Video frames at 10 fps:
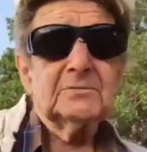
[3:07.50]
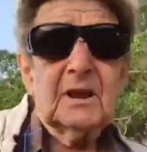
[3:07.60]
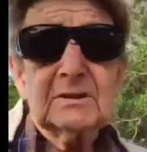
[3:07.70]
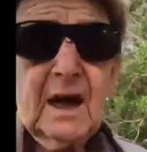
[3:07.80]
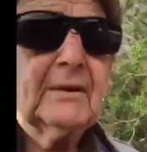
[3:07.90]

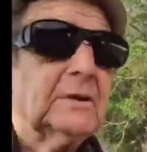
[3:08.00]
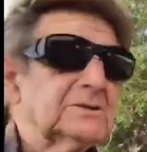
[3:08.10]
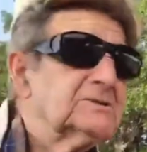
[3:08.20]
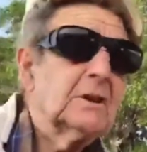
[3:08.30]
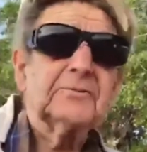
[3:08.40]
some stayed, I
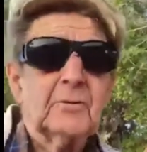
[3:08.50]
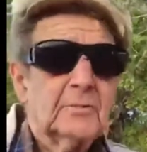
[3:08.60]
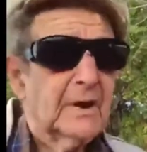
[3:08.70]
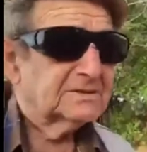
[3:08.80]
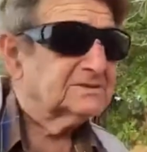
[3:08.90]
only stayed a
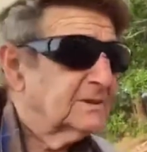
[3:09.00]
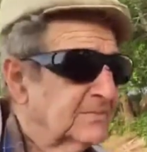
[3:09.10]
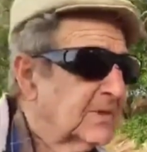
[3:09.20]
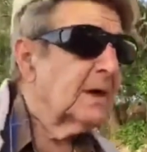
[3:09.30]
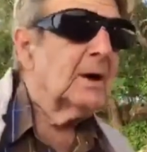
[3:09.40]
few
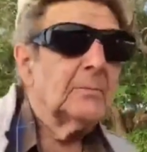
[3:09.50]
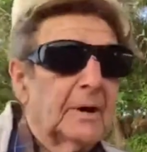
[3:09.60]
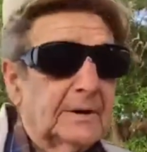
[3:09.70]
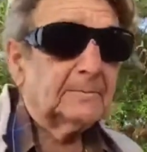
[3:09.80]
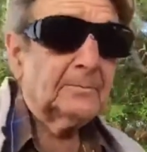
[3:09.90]
months.
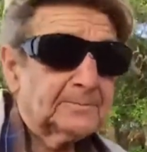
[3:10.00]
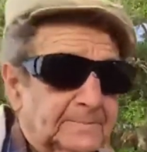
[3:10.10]
But